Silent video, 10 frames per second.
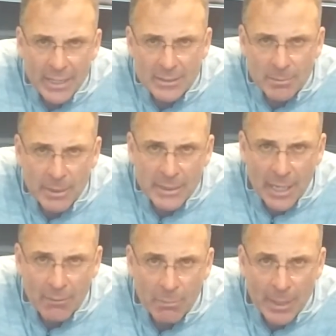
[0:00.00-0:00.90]
He is. I mean, he
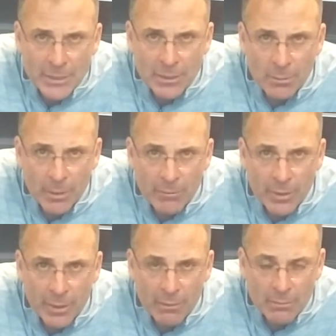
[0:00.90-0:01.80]
kind of reminds you a little bit of,
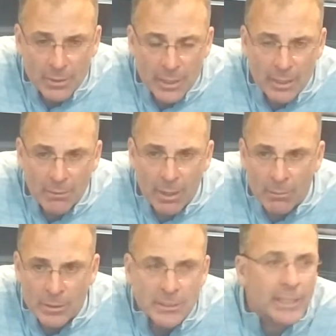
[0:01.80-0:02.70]
you know, I
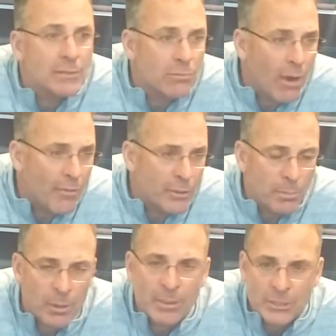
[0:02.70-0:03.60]
don't want to say he's
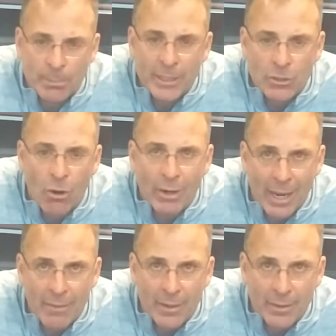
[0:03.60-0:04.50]
Roethlisberger, but he's a big, tall
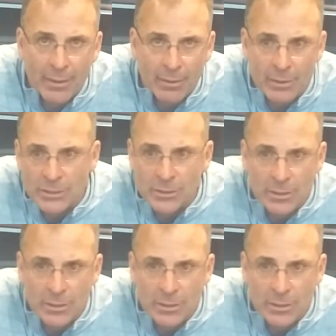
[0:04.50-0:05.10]
guy that, you know,